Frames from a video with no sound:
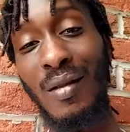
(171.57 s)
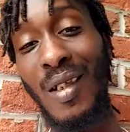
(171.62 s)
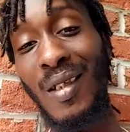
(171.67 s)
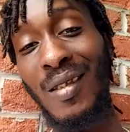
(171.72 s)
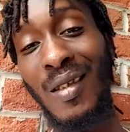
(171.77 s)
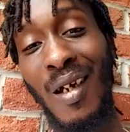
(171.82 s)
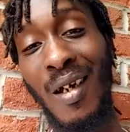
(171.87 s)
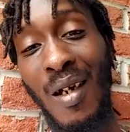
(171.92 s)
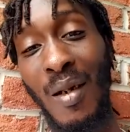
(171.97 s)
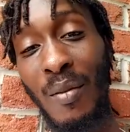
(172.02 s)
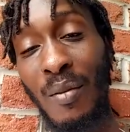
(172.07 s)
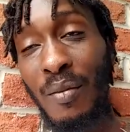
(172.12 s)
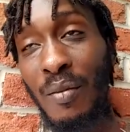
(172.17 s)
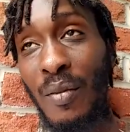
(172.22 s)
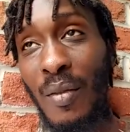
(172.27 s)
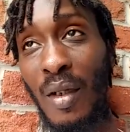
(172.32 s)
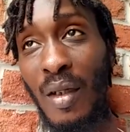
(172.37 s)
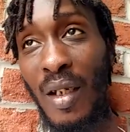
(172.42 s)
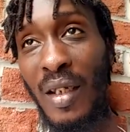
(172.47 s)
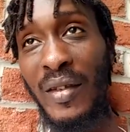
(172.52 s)
That's how
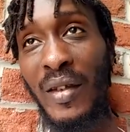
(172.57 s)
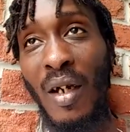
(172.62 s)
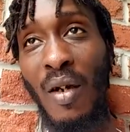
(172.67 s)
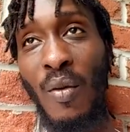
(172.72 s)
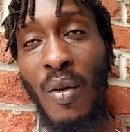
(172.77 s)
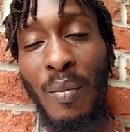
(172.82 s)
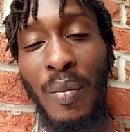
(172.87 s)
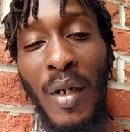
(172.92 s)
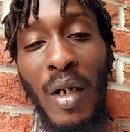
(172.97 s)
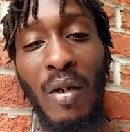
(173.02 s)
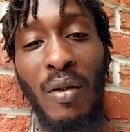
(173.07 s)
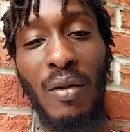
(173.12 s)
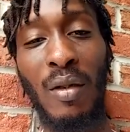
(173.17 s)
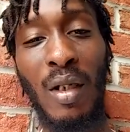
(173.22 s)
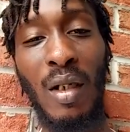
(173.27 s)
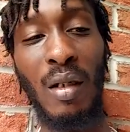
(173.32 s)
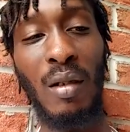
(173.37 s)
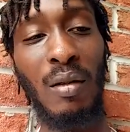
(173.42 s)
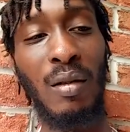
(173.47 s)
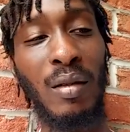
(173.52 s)
I'm. That's how I'm
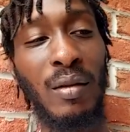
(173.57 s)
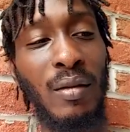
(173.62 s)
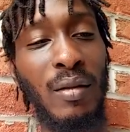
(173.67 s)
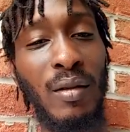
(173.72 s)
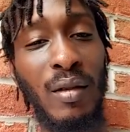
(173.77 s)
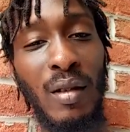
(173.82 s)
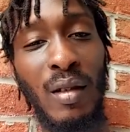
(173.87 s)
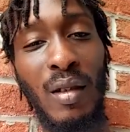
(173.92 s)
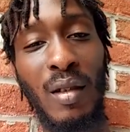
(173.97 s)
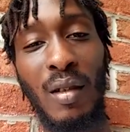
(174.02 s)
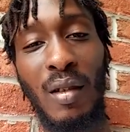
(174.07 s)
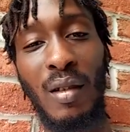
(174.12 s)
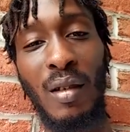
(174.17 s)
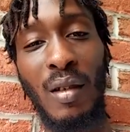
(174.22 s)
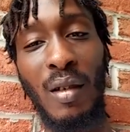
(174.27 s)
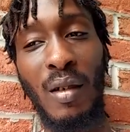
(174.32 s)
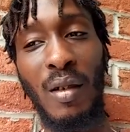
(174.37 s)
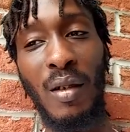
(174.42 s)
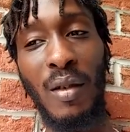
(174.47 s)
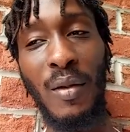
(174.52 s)
paralleling
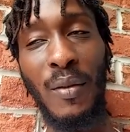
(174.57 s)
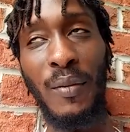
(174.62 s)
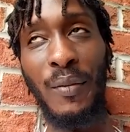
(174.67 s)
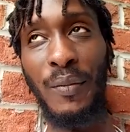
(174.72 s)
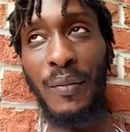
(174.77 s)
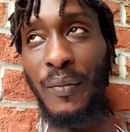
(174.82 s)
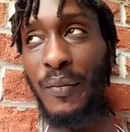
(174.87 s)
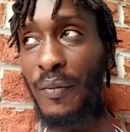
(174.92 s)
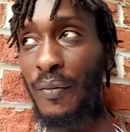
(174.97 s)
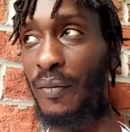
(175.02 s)
um,